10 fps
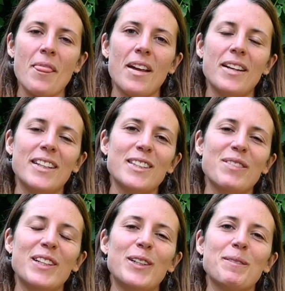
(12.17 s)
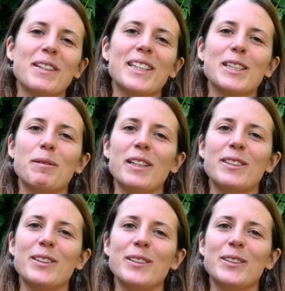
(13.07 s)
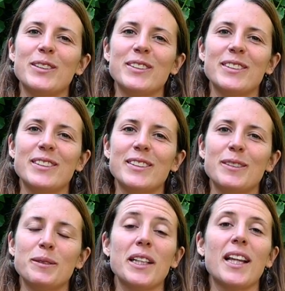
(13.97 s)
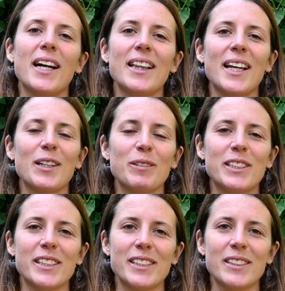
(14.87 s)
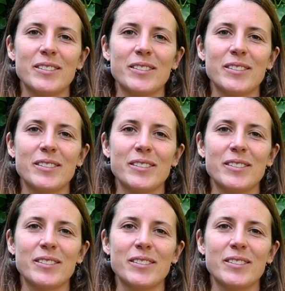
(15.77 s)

In this video, I'm going to explain to you what light language is.